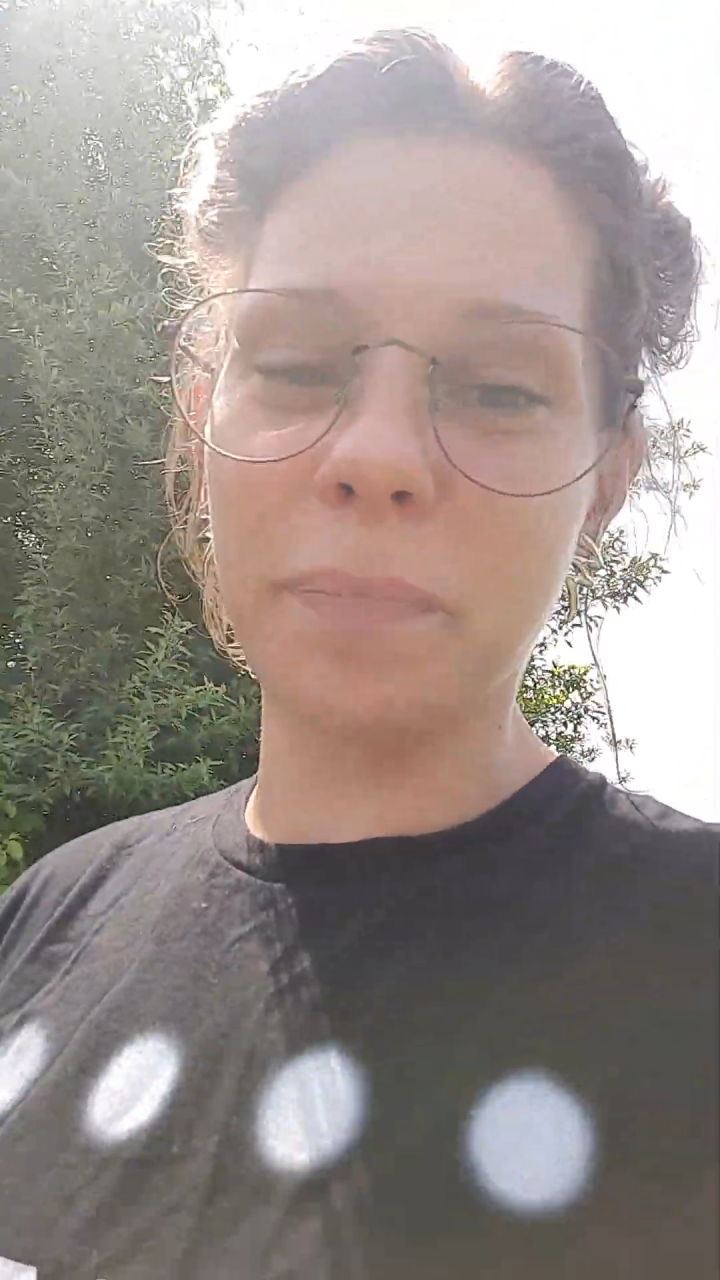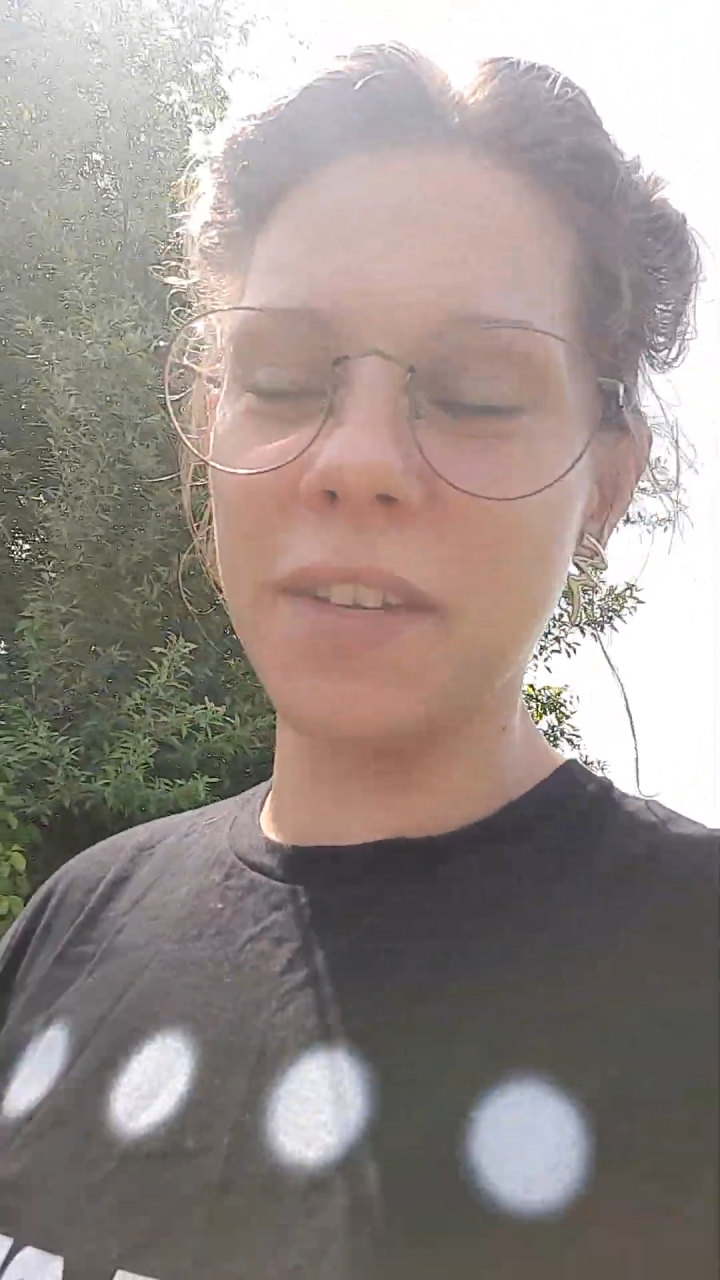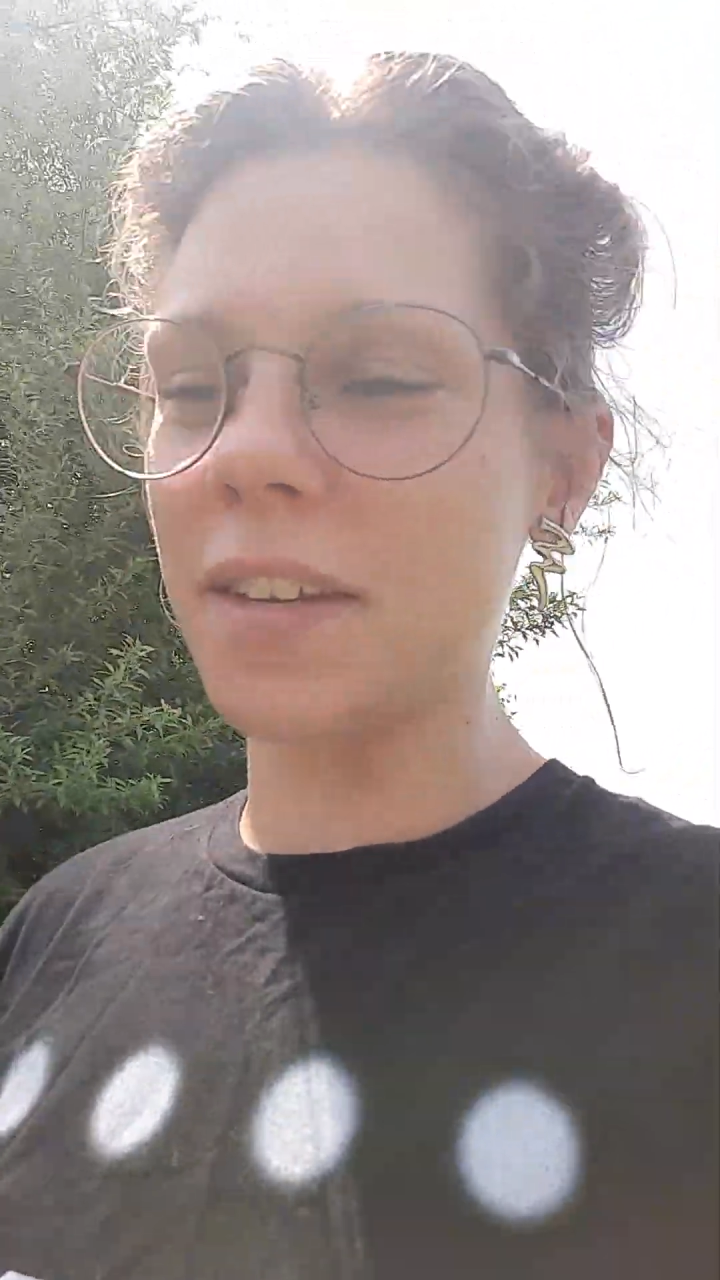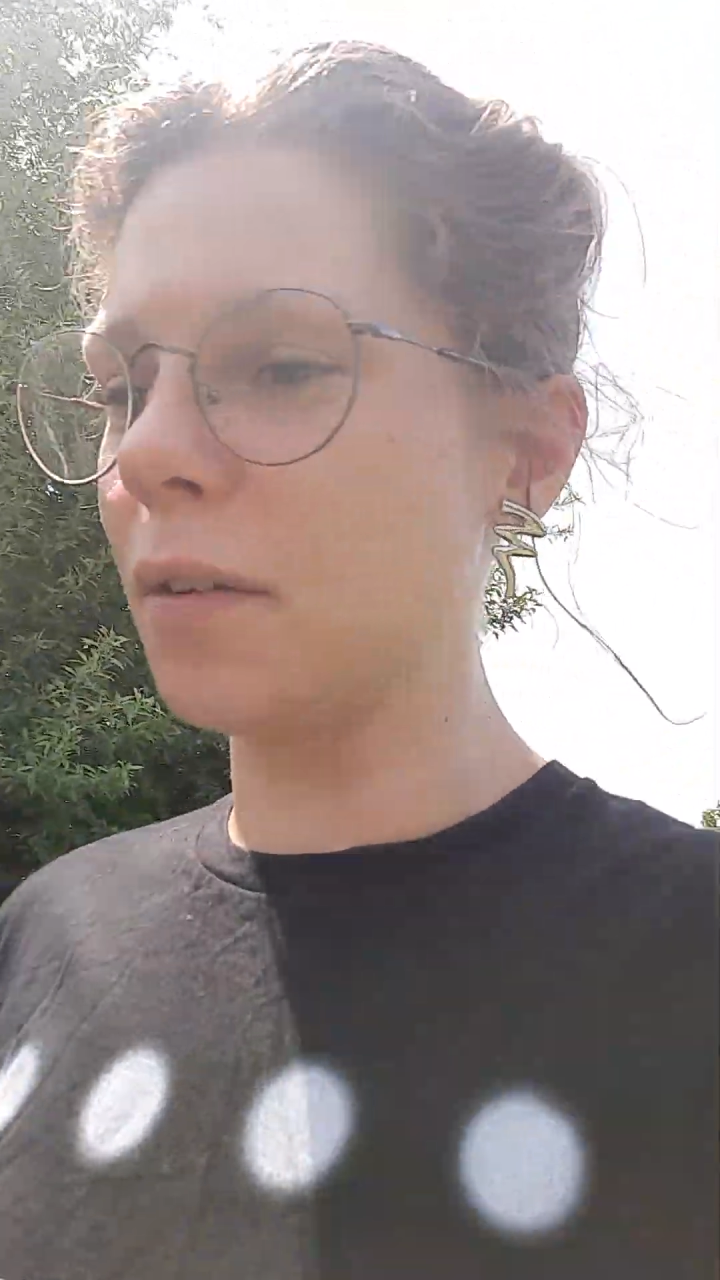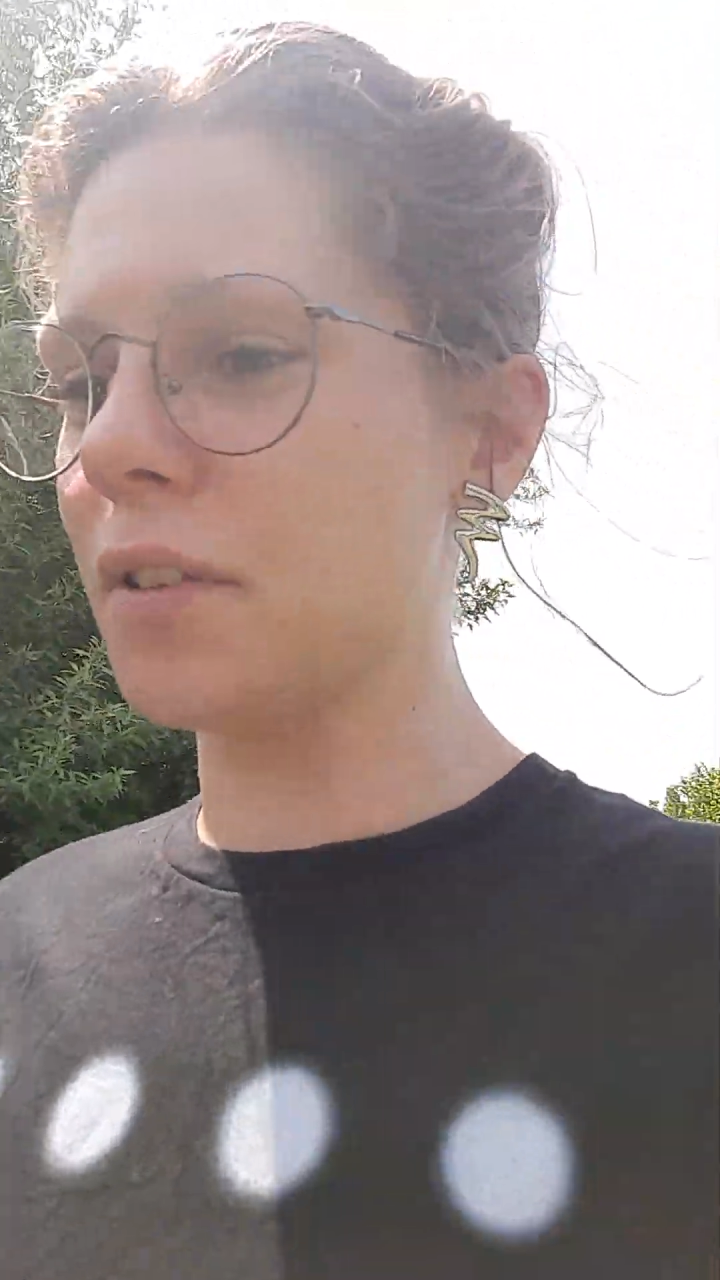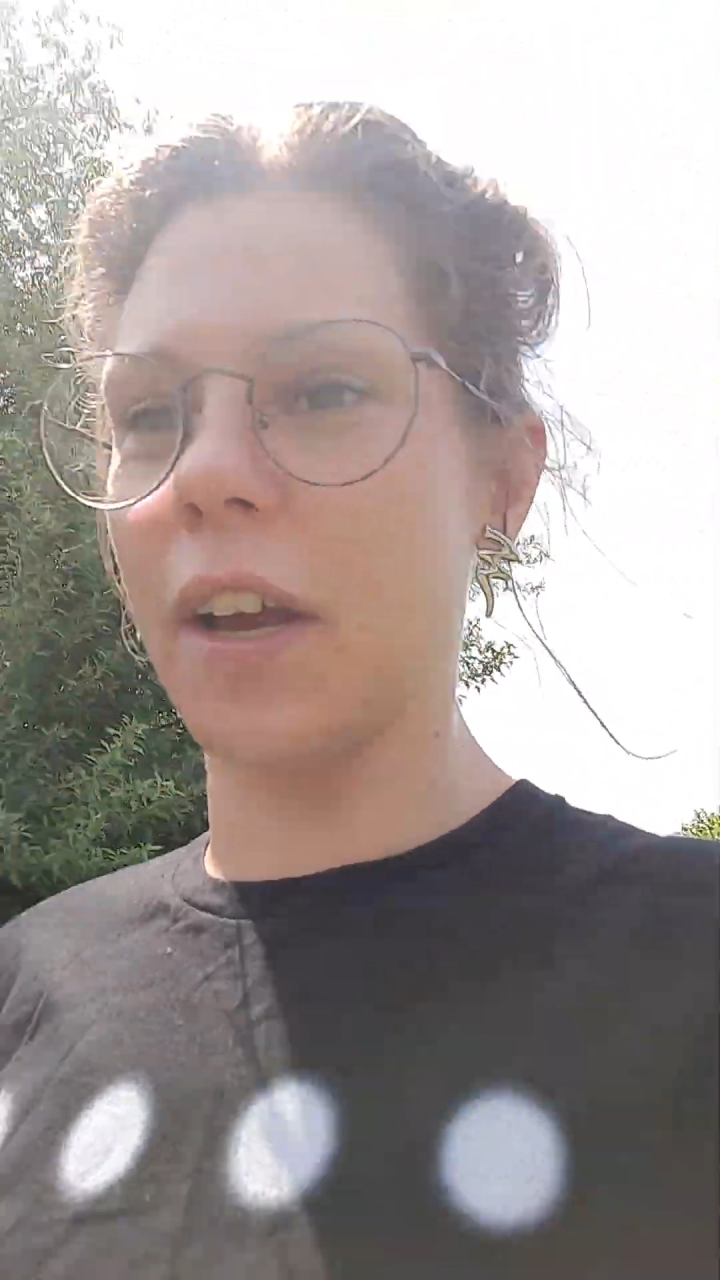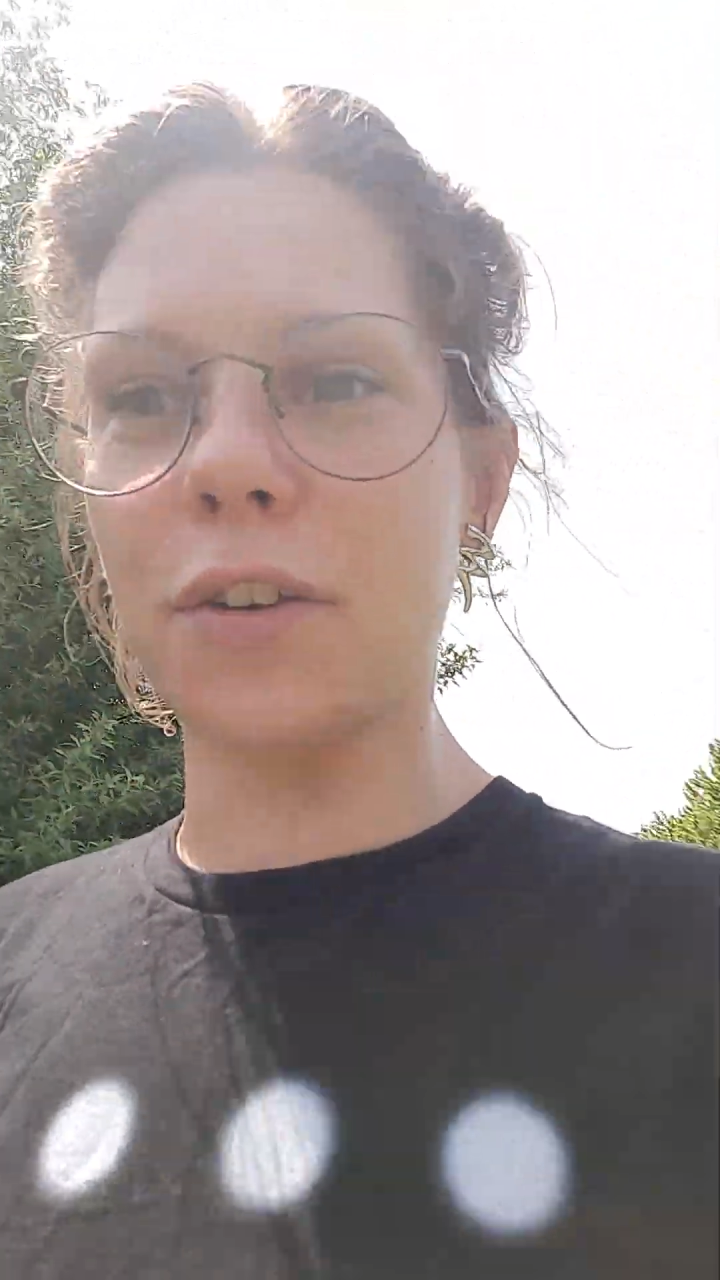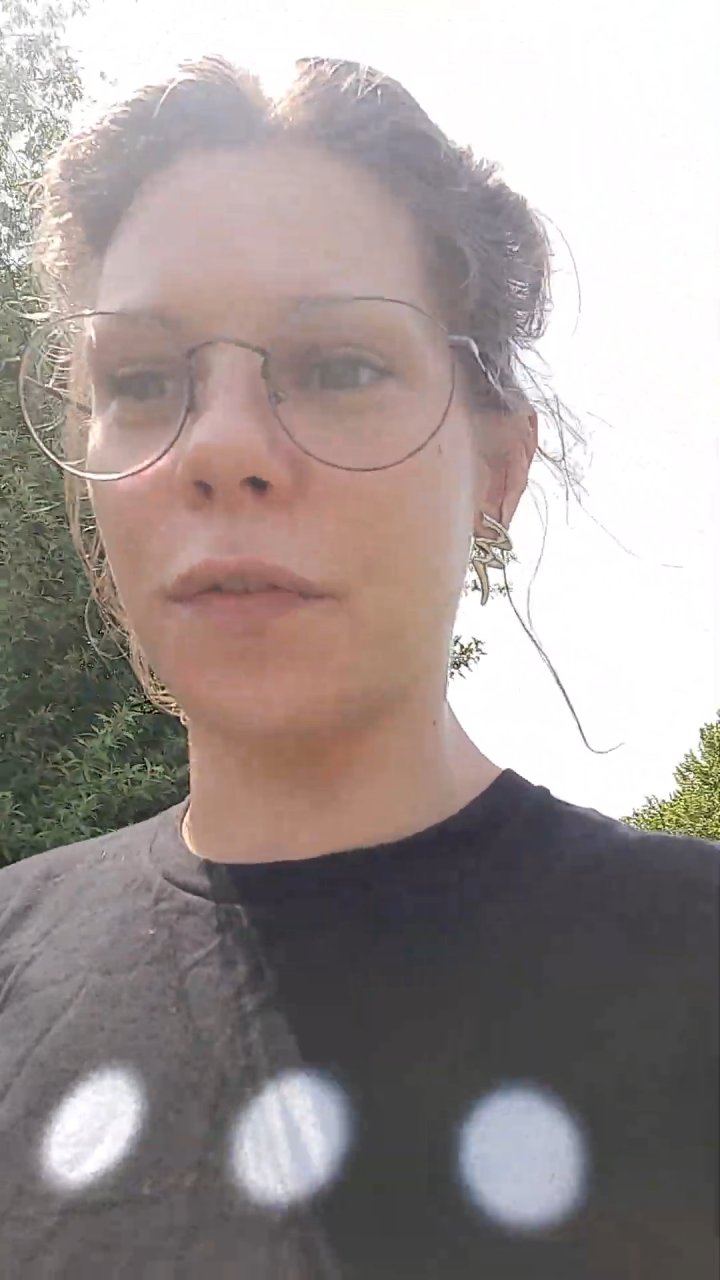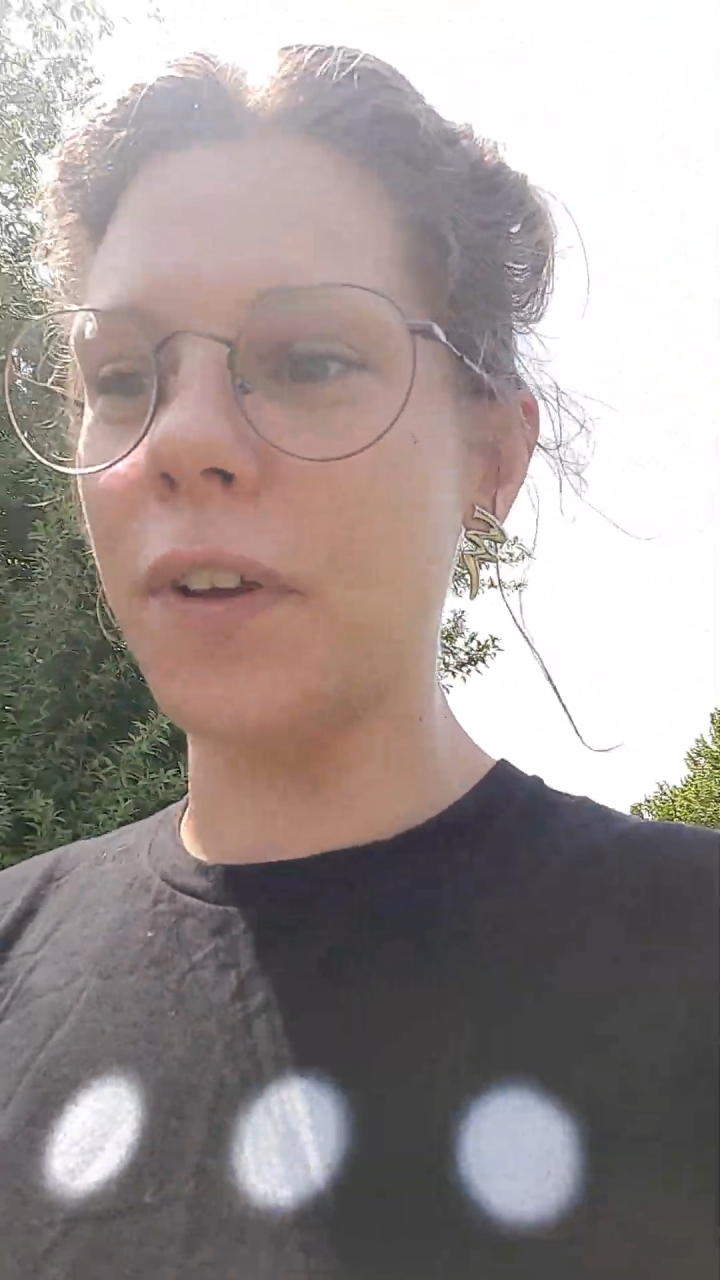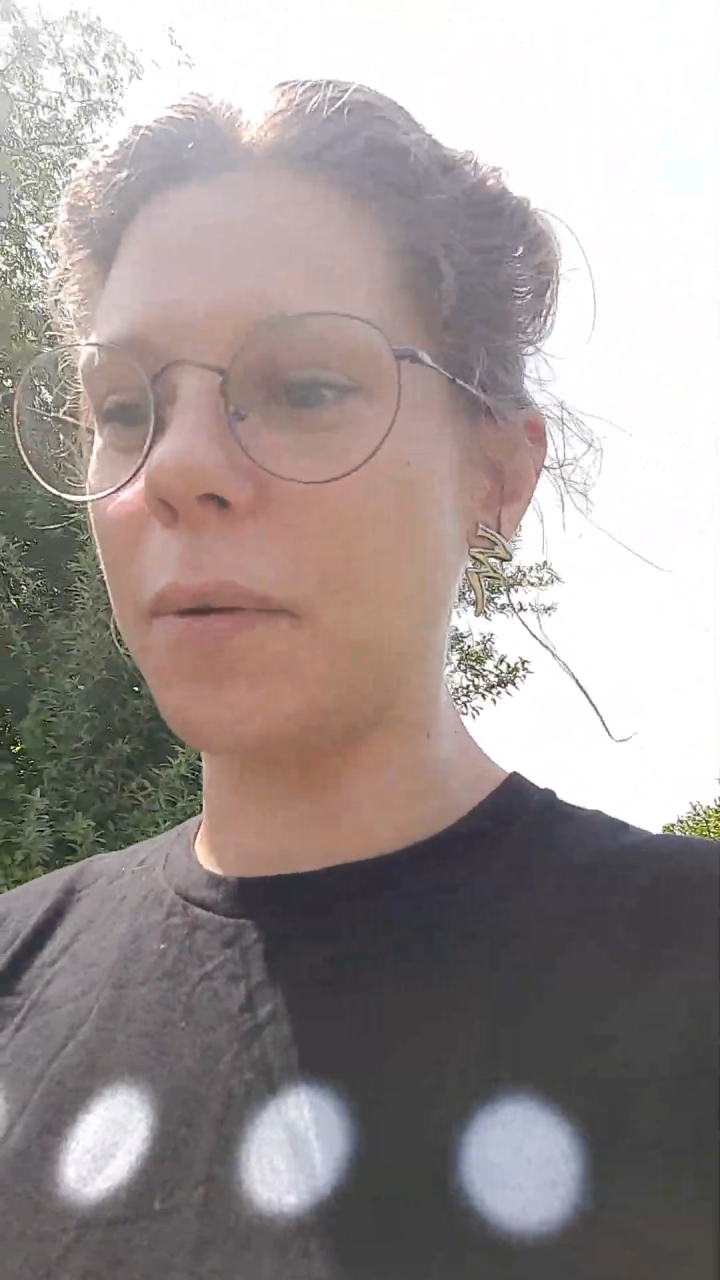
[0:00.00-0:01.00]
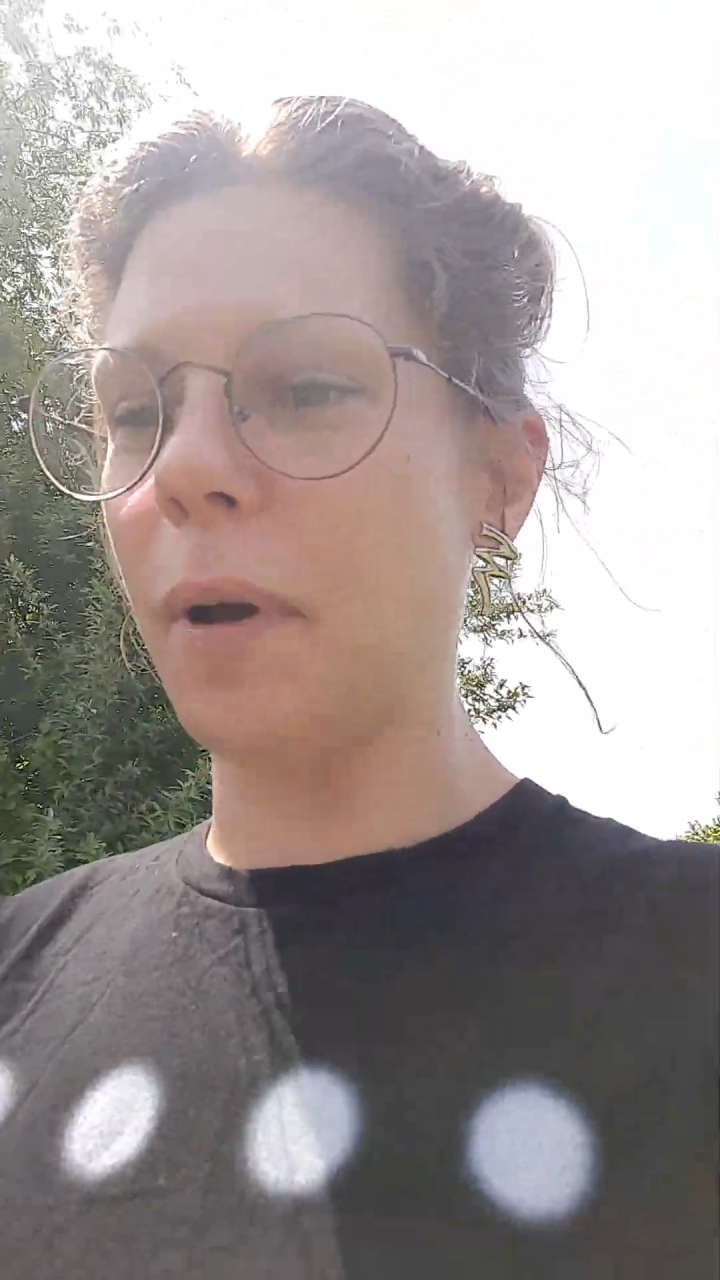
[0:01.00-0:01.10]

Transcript: The skills atrophied.